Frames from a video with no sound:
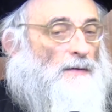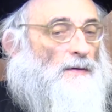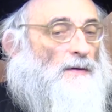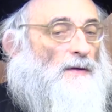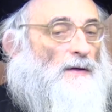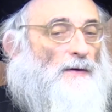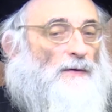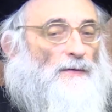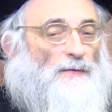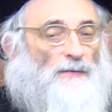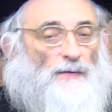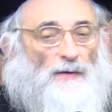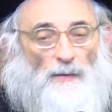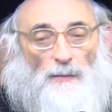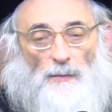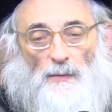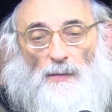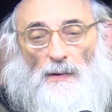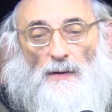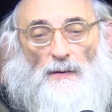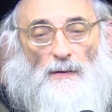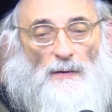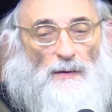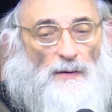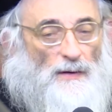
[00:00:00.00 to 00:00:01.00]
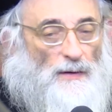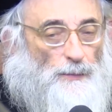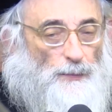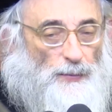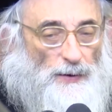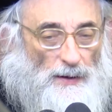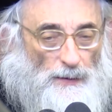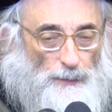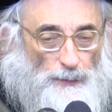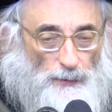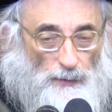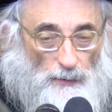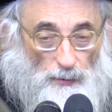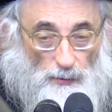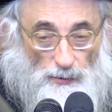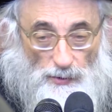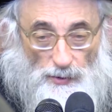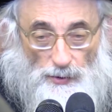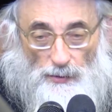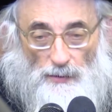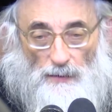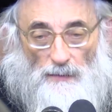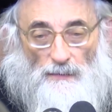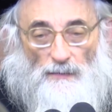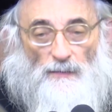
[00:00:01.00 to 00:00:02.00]
There are people whose
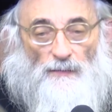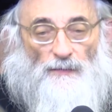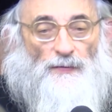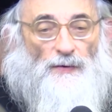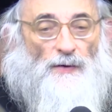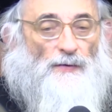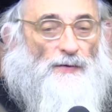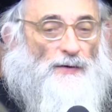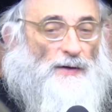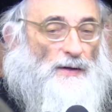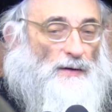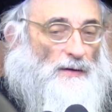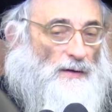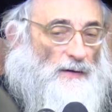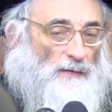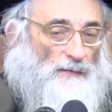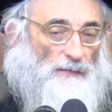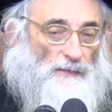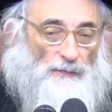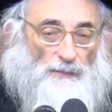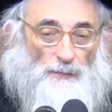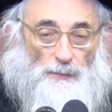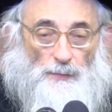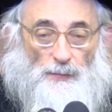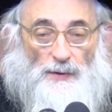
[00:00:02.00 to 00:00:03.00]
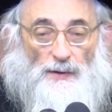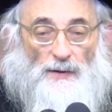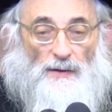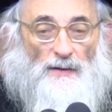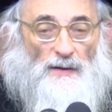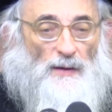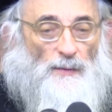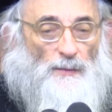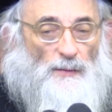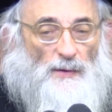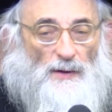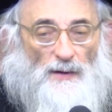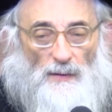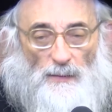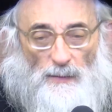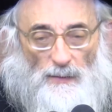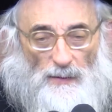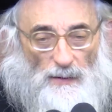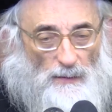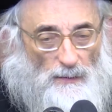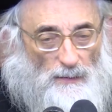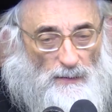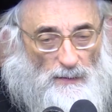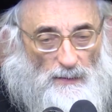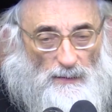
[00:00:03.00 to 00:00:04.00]
children feel their love, but the Talmidim
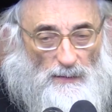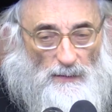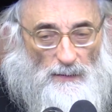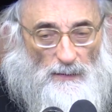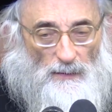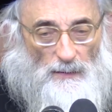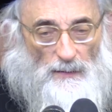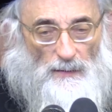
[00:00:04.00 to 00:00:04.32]
don't.